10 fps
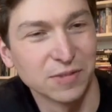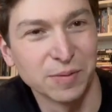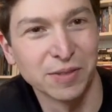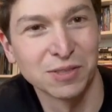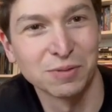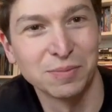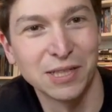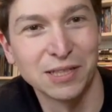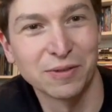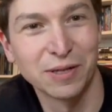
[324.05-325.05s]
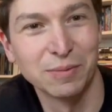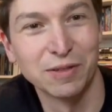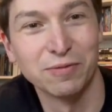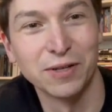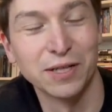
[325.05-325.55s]
remember this one being quite a bit
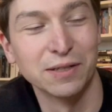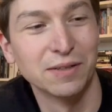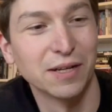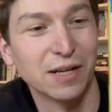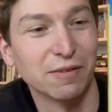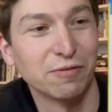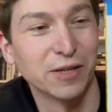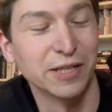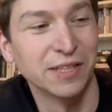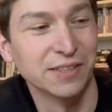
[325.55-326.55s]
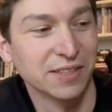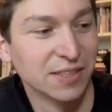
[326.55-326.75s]
of fun, uh, funny.